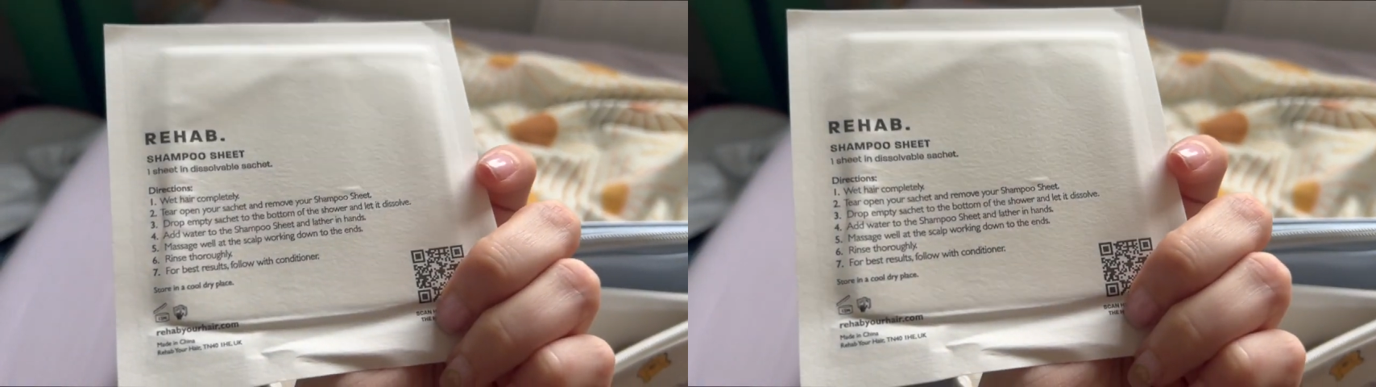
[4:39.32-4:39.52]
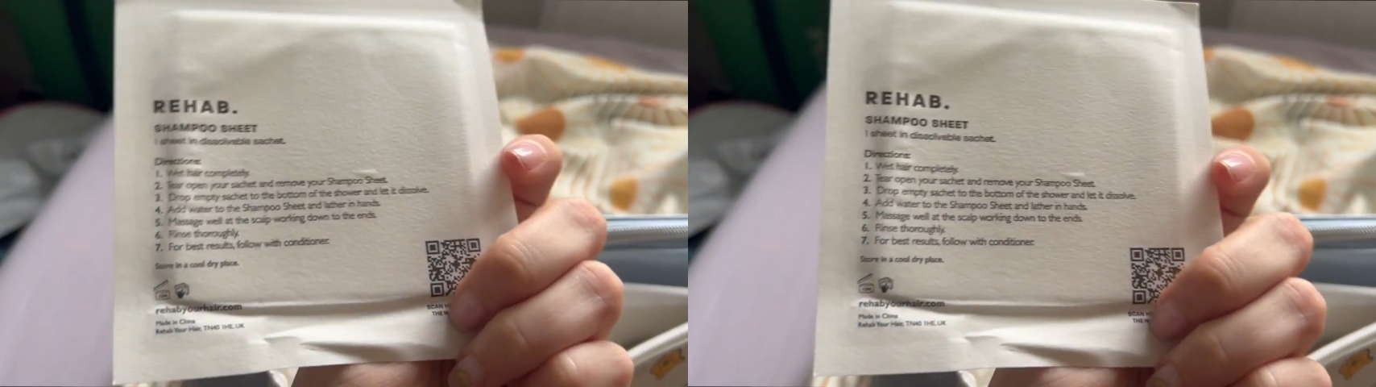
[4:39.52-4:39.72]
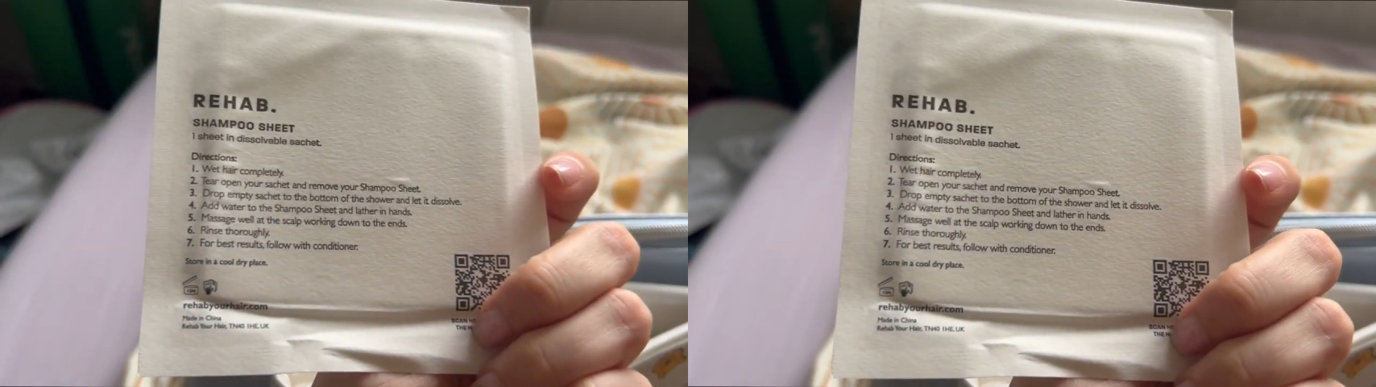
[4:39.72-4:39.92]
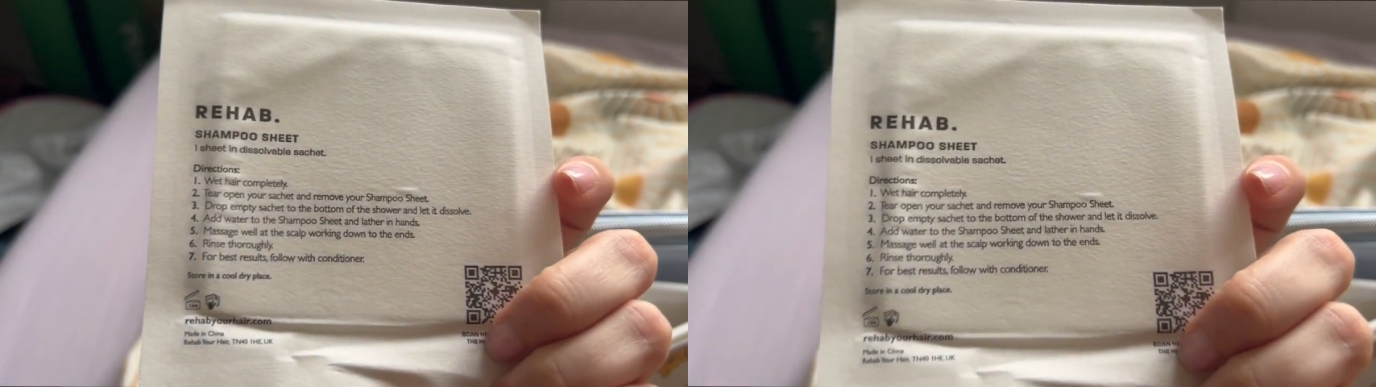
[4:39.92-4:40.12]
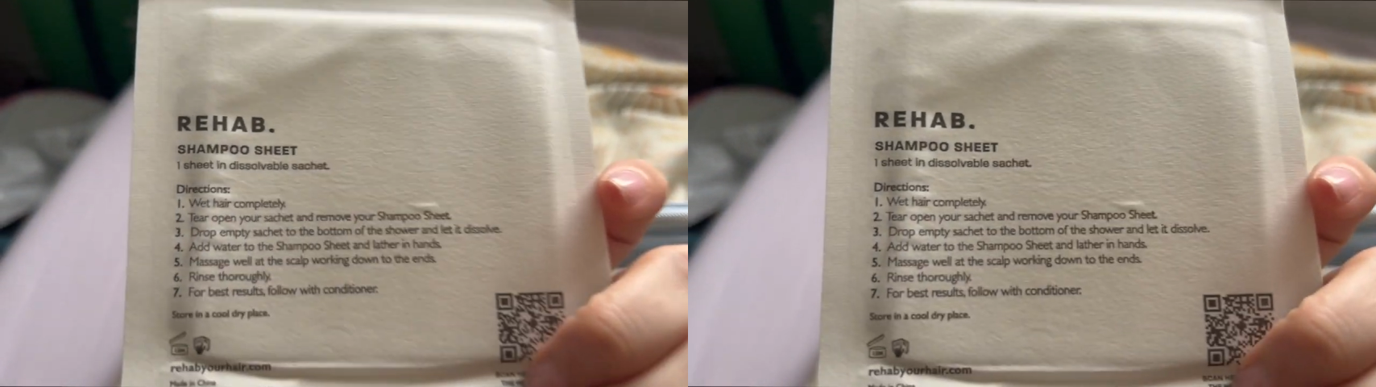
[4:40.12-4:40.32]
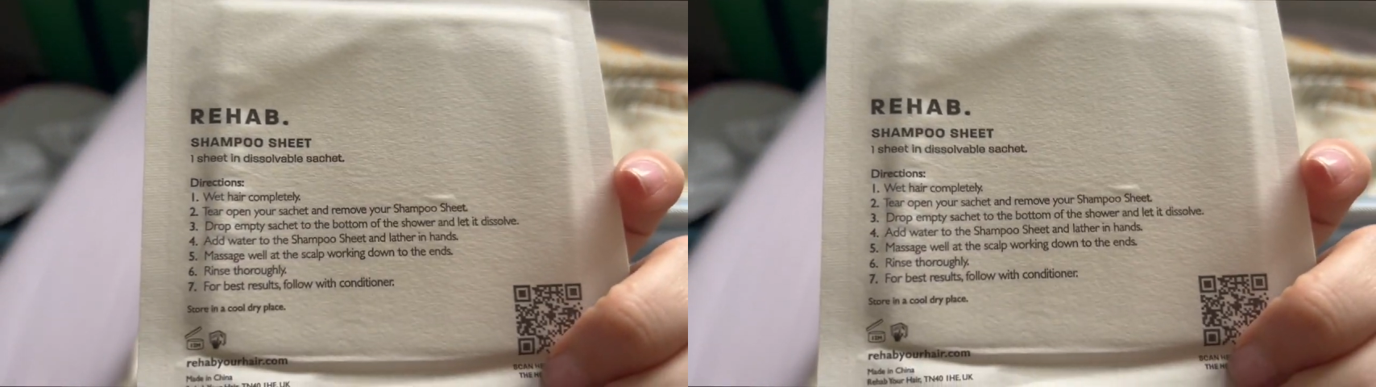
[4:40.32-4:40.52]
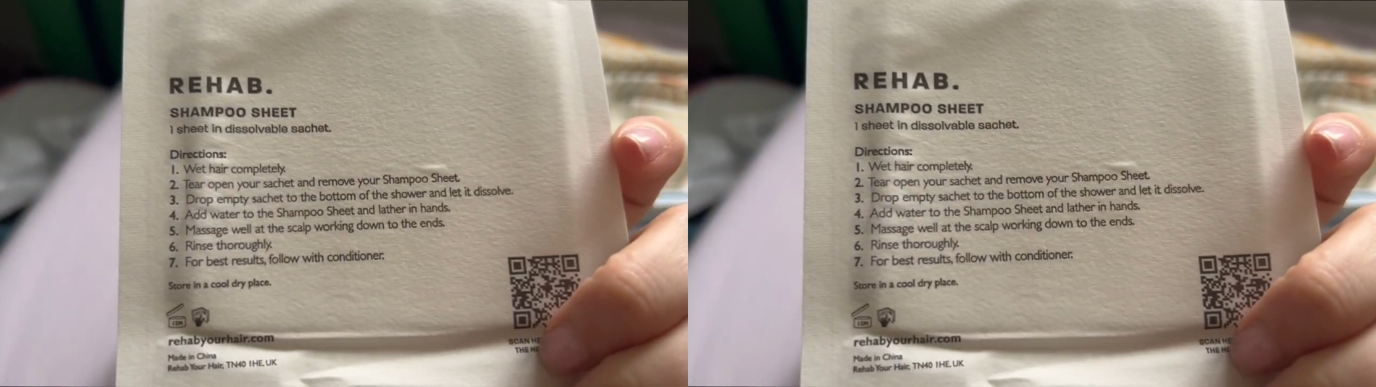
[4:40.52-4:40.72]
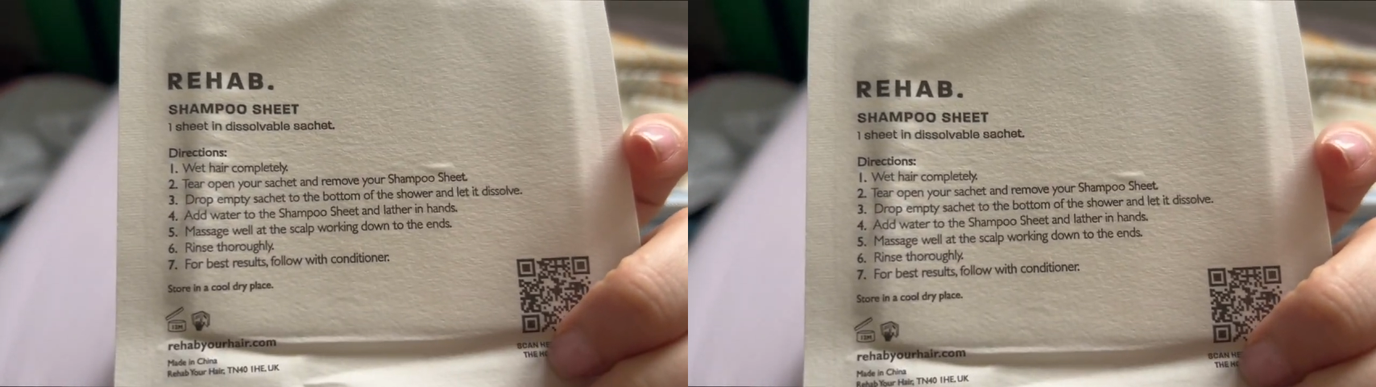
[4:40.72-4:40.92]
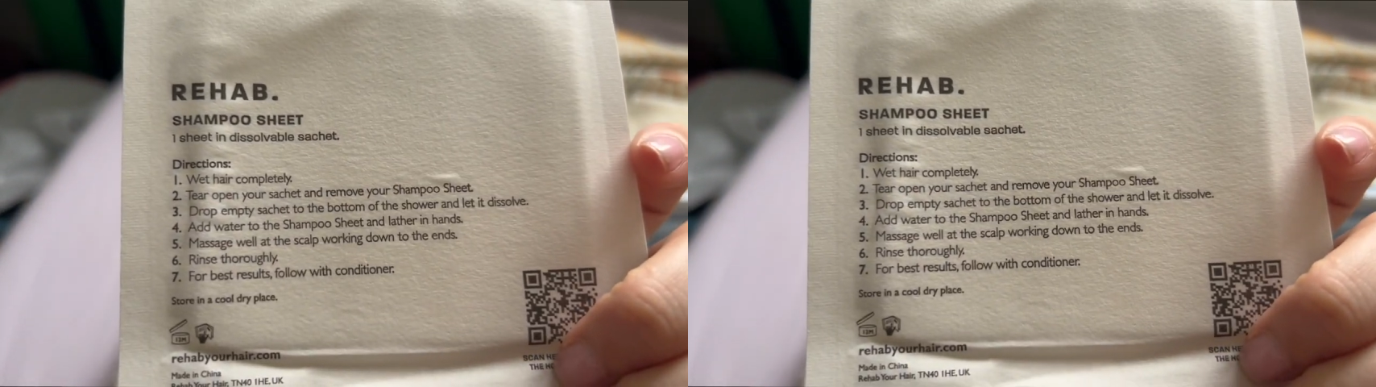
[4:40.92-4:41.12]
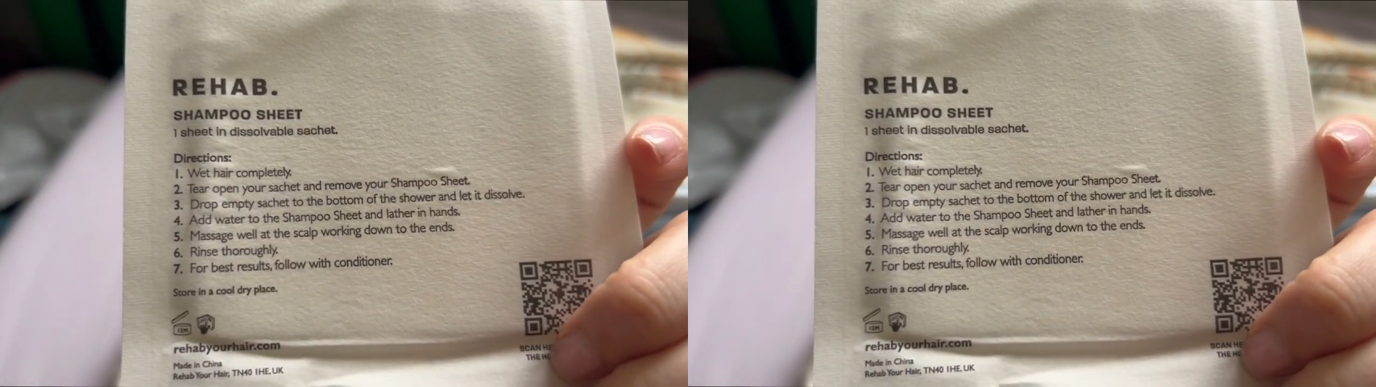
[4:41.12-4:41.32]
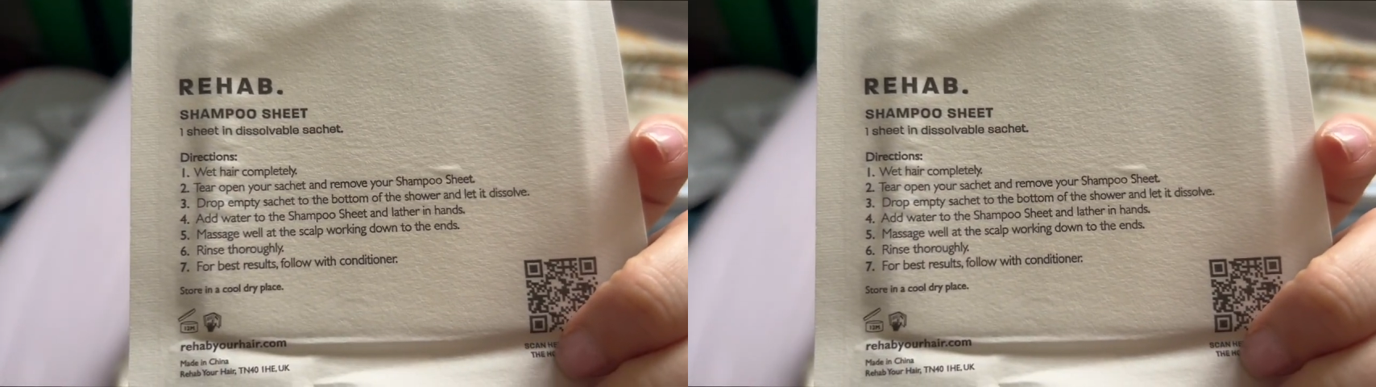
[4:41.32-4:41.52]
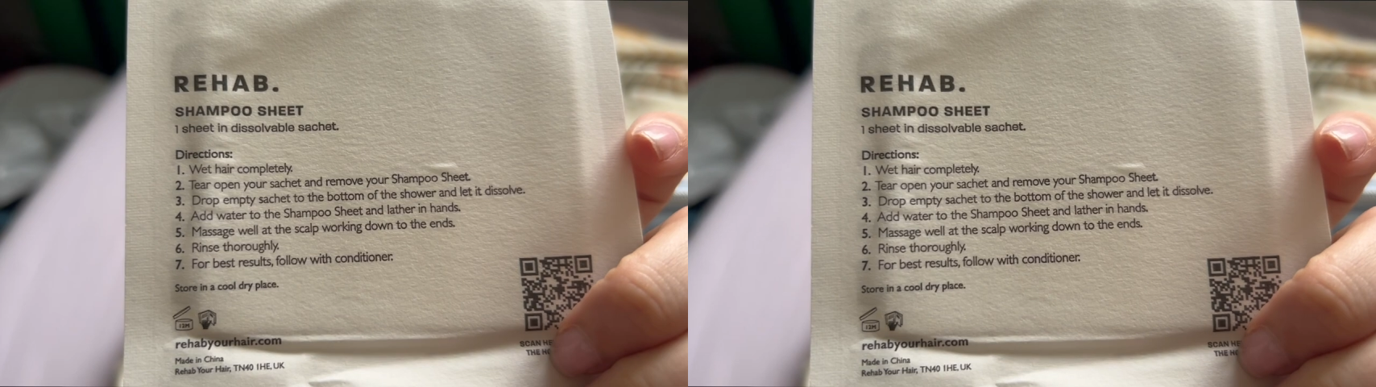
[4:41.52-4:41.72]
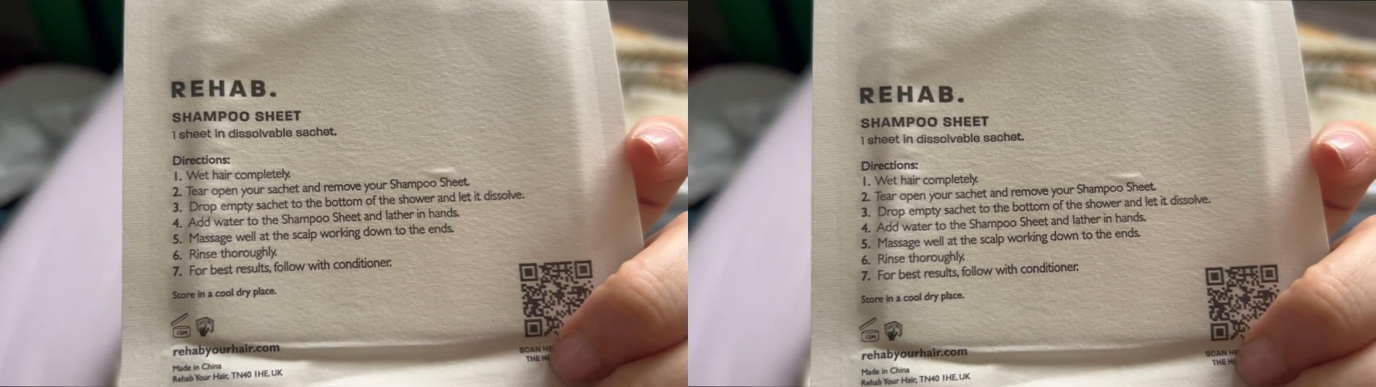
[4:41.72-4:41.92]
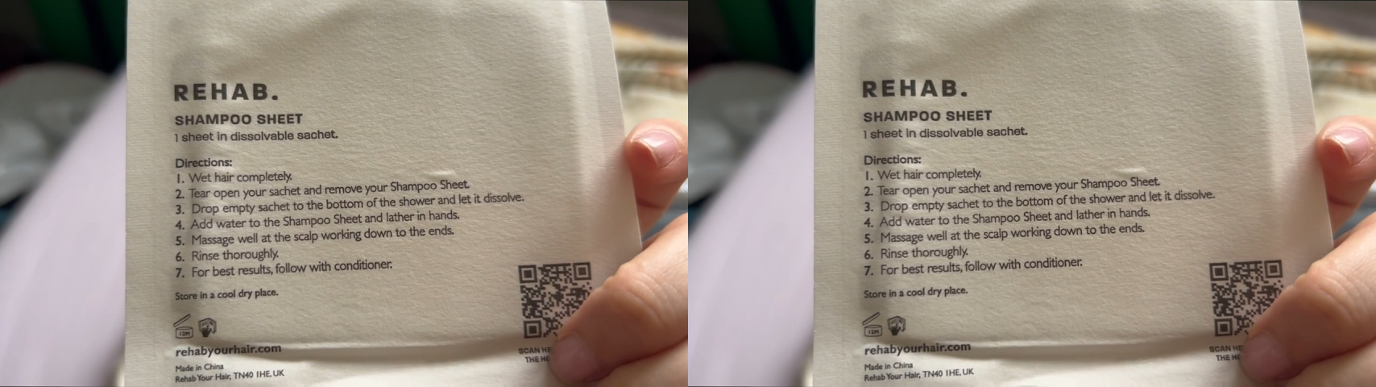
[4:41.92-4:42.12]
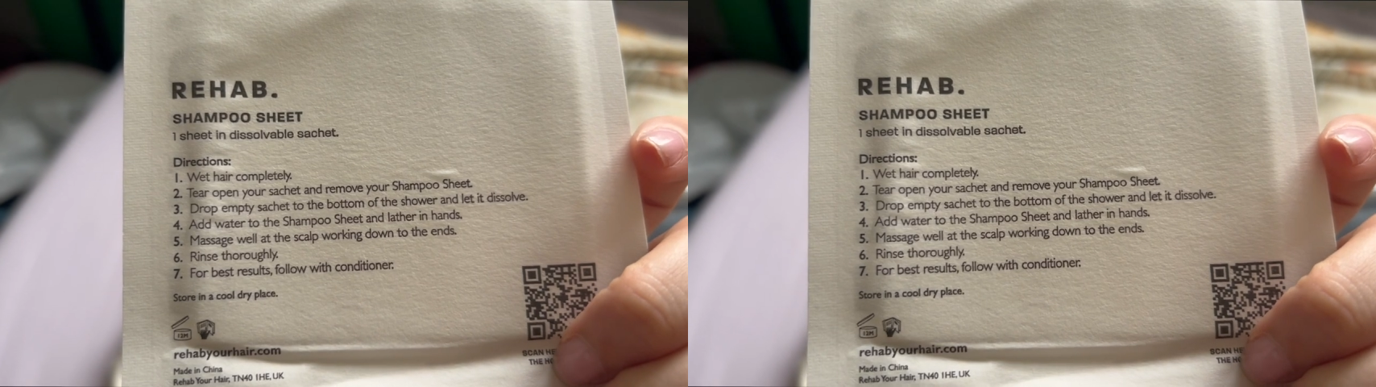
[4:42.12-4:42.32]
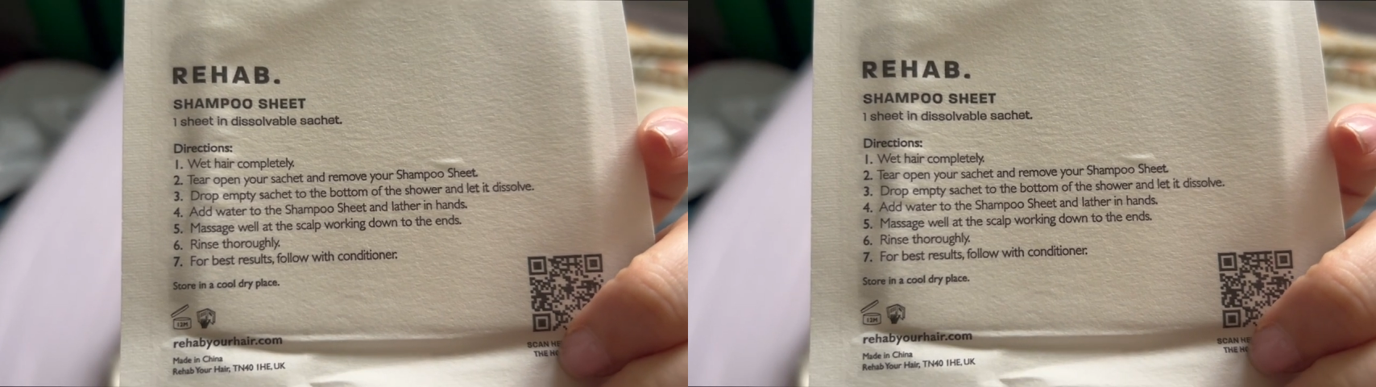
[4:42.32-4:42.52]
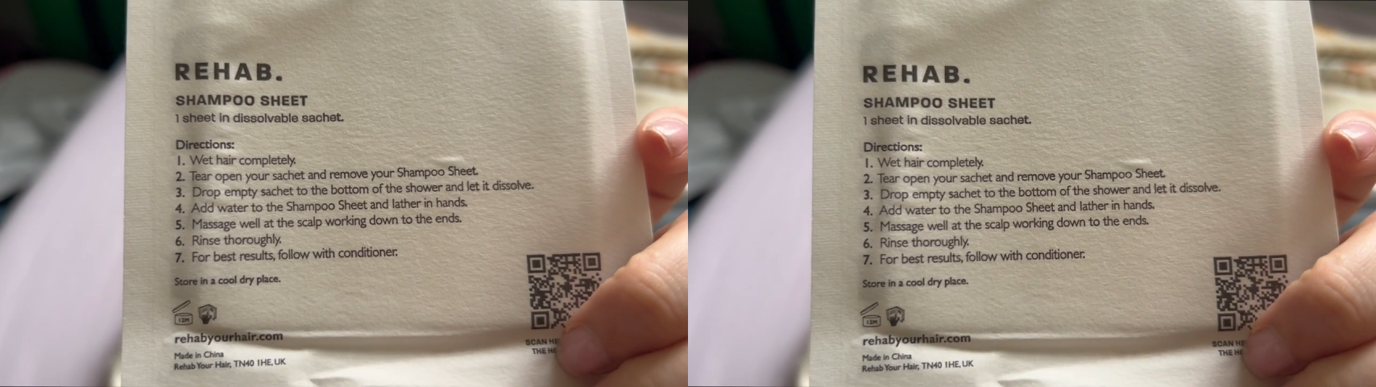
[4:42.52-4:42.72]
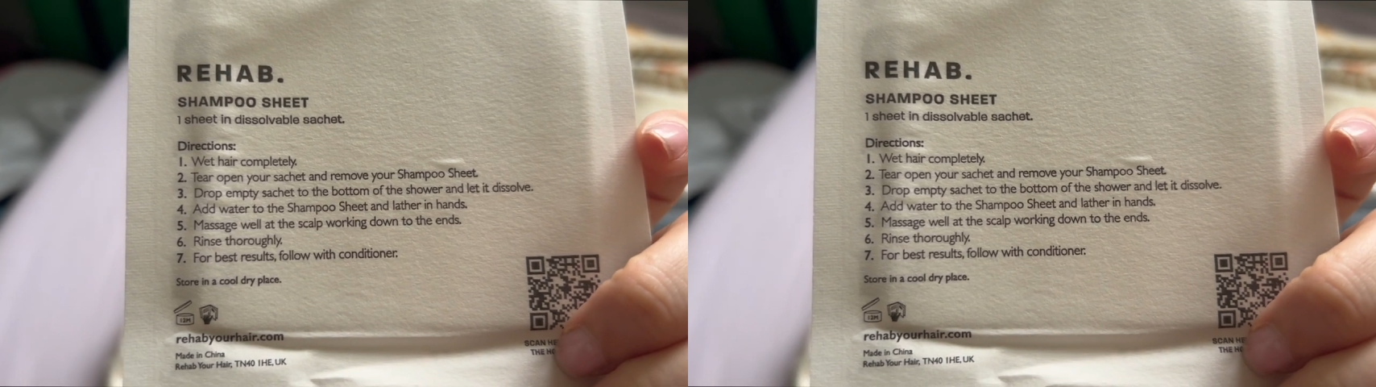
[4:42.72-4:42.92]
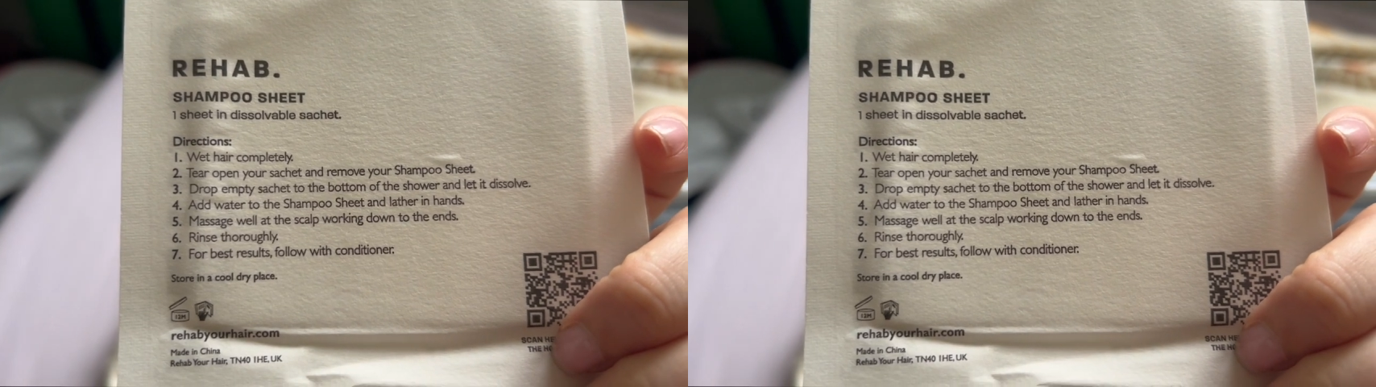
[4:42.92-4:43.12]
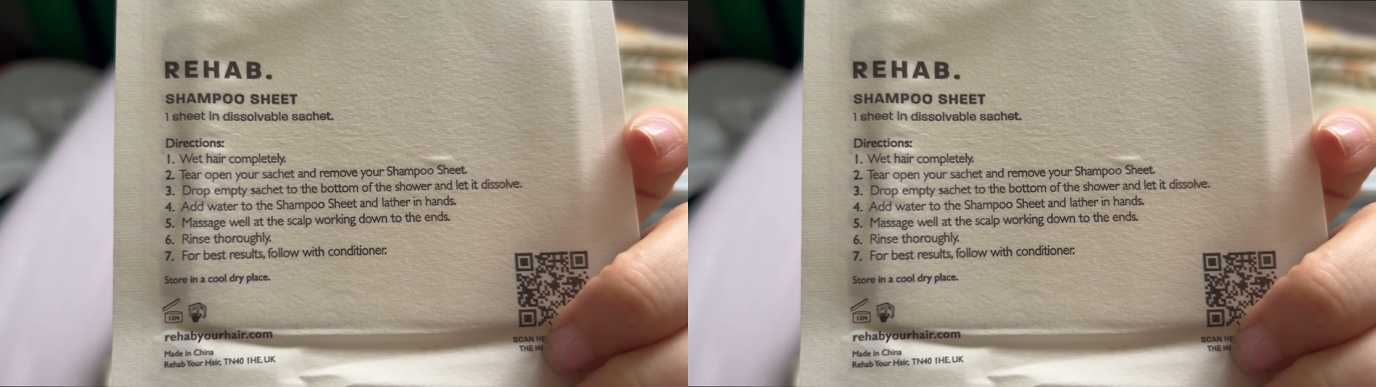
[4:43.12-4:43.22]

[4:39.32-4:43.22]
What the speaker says: No face is visible, so there are no lips to read.